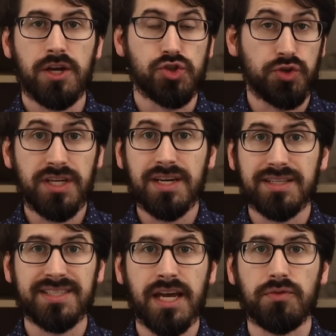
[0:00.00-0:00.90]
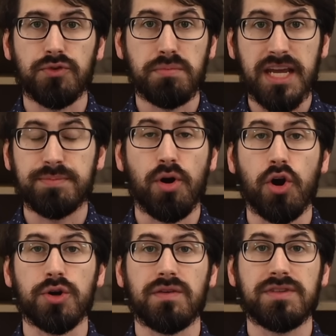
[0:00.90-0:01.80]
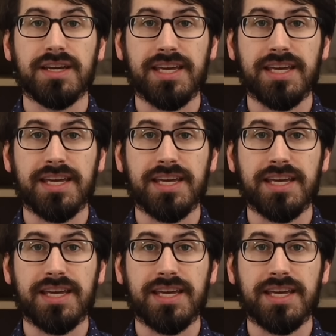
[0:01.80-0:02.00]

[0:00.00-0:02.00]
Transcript: Judea itself remained part of the